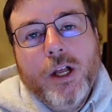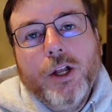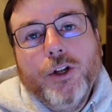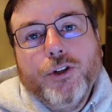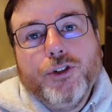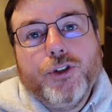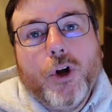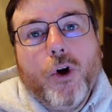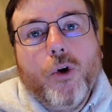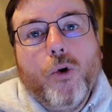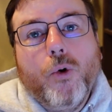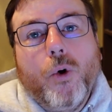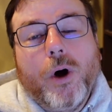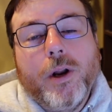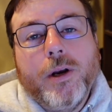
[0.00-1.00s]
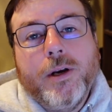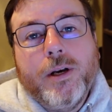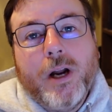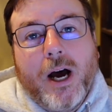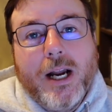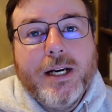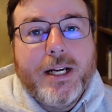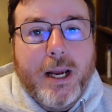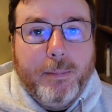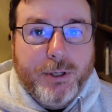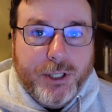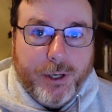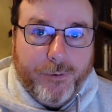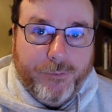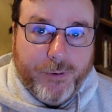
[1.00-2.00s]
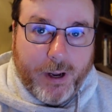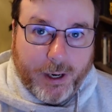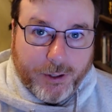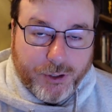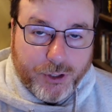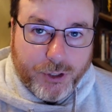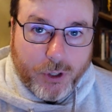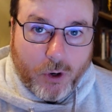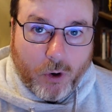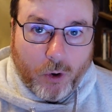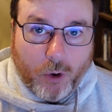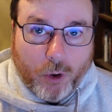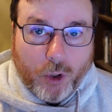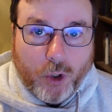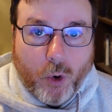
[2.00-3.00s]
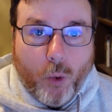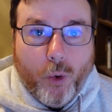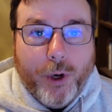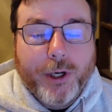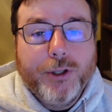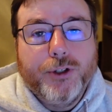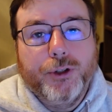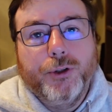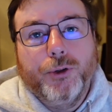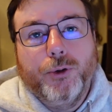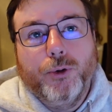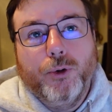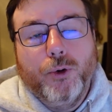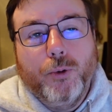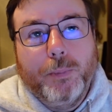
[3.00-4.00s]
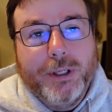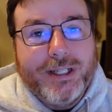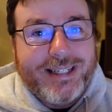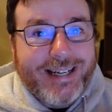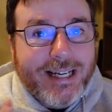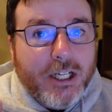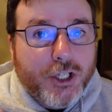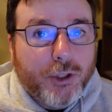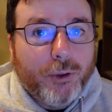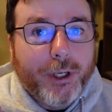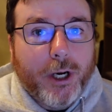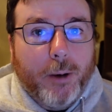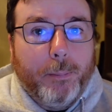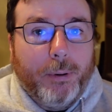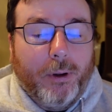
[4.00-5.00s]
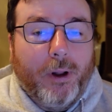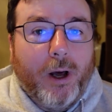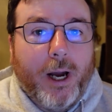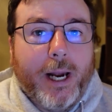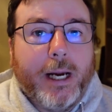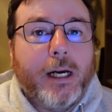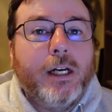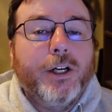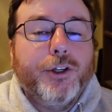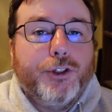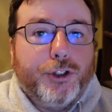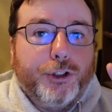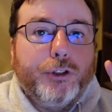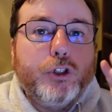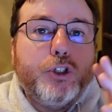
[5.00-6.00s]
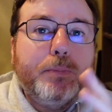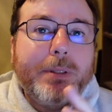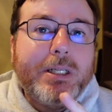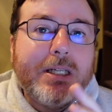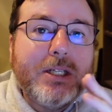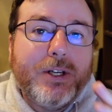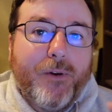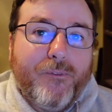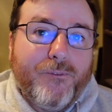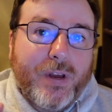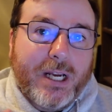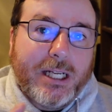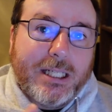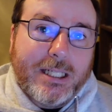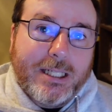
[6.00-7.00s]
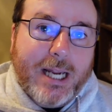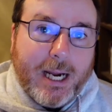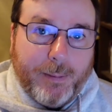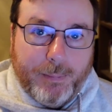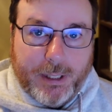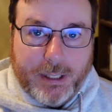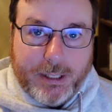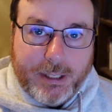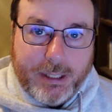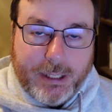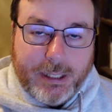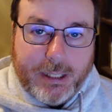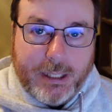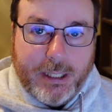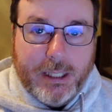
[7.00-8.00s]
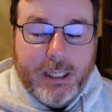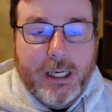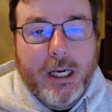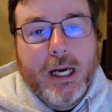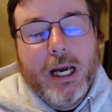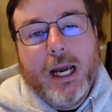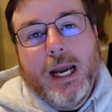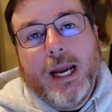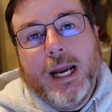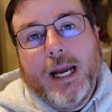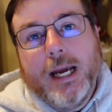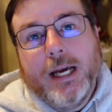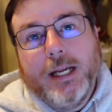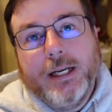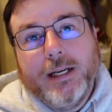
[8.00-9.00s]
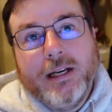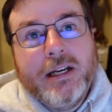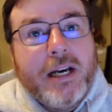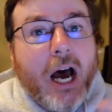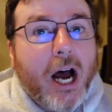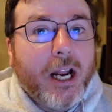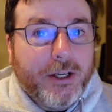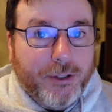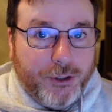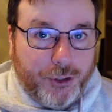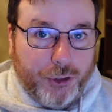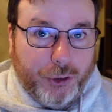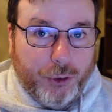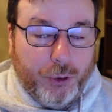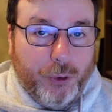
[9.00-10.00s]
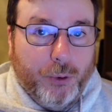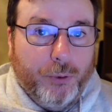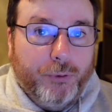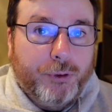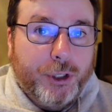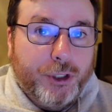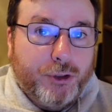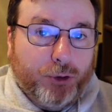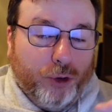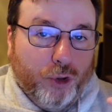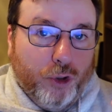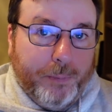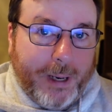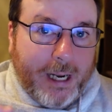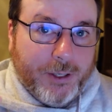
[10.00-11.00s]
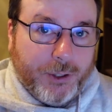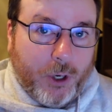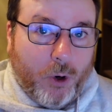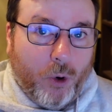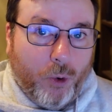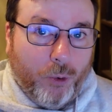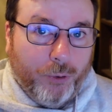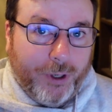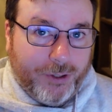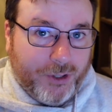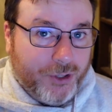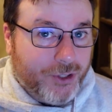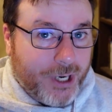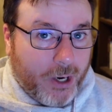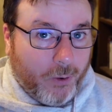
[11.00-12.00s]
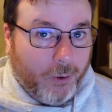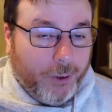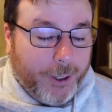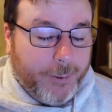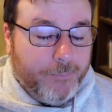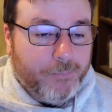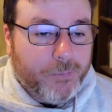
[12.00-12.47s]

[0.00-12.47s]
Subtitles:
So non-damaging effects are going to potentially apply to specific segments and not to the troop as a whole necessarily.